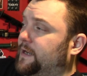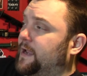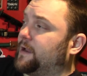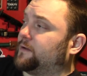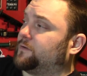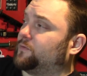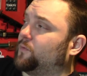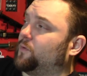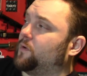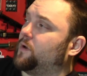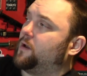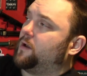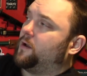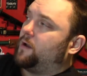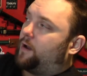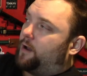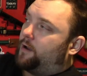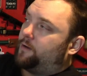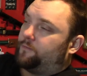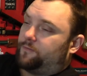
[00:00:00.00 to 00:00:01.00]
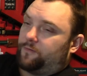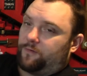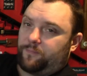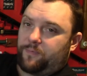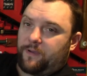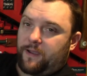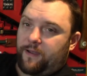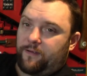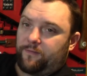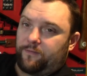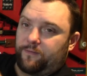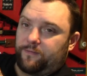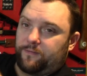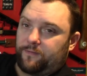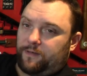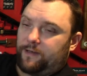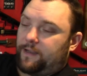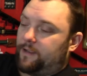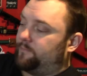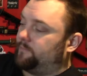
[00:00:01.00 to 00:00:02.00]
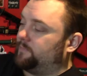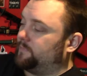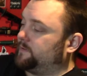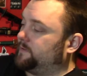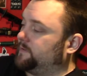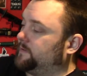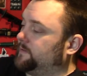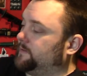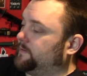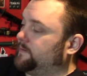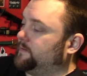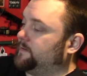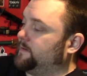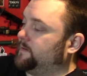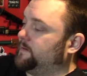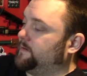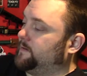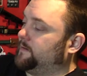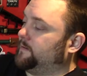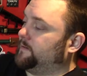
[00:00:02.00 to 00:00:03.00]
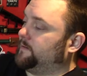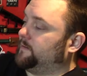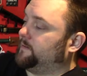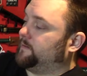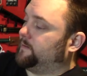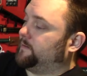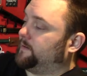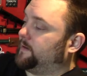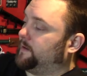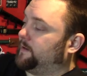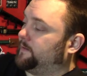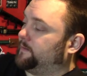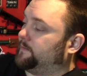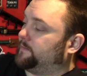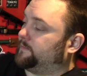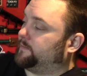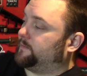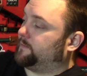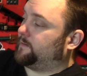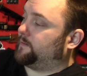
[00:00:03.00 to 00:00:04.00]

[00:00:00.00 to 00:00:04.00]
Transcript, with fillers: the actual 100 pound limbs and